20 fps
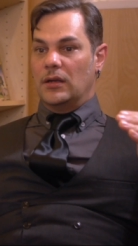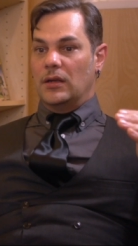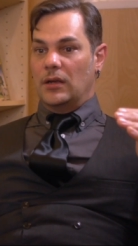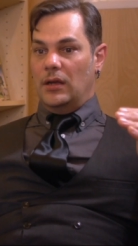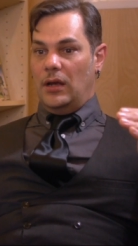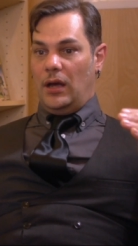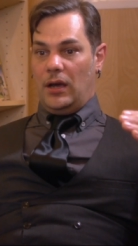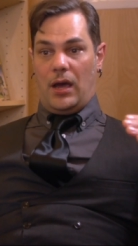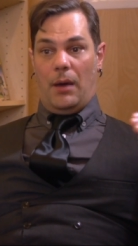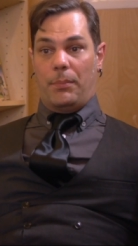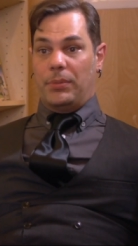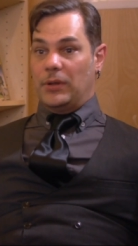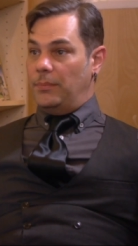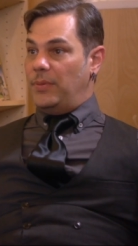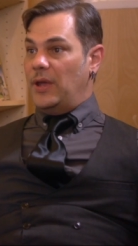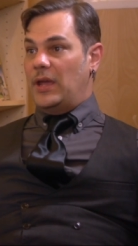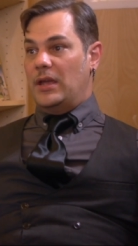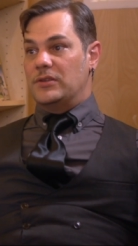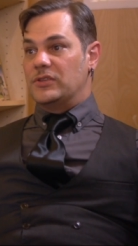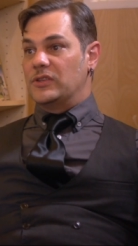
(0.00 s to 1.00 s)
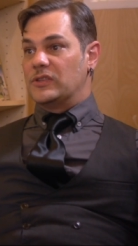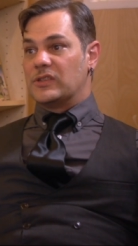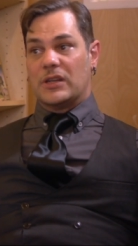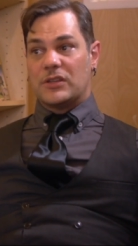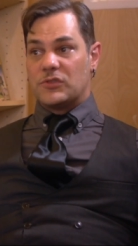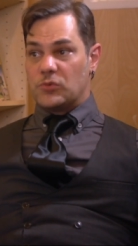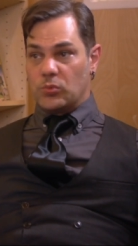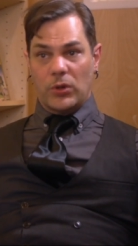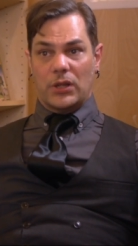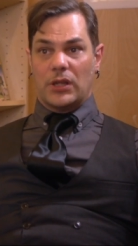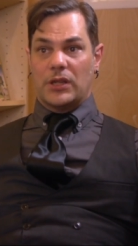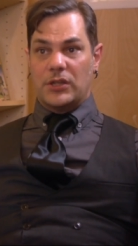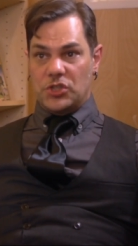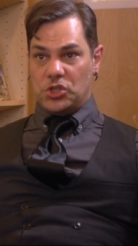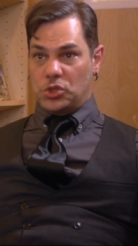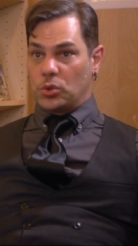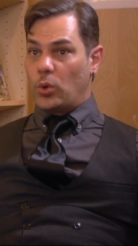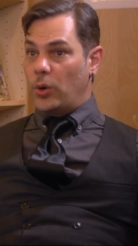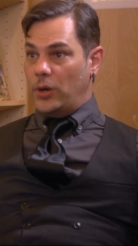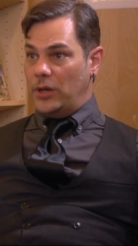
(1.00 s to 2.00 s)
a couple of pages. And it's really
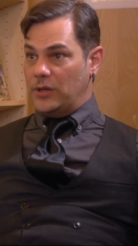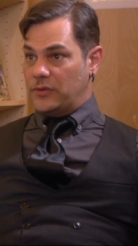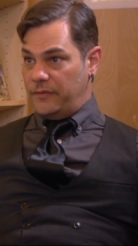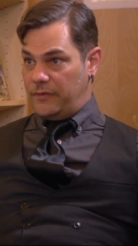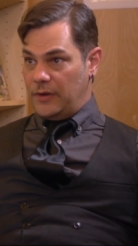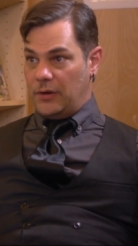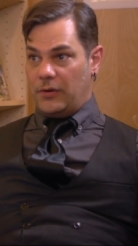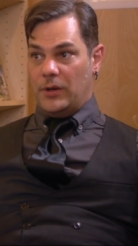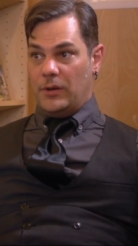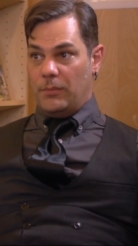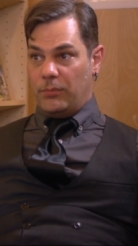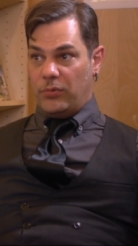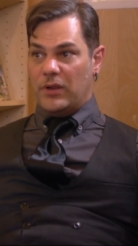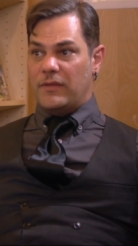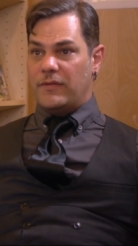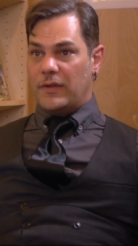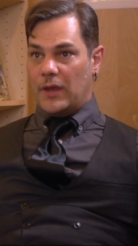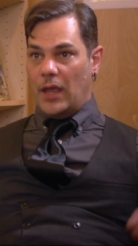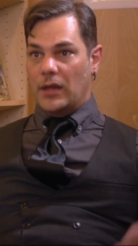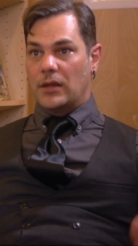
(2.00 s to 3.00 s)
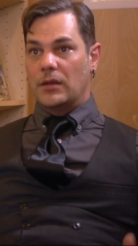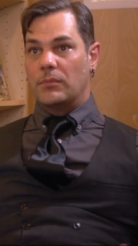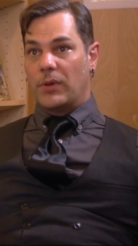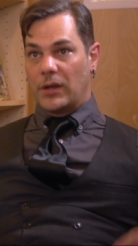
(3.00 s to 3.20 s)
short, it's very abbreviated,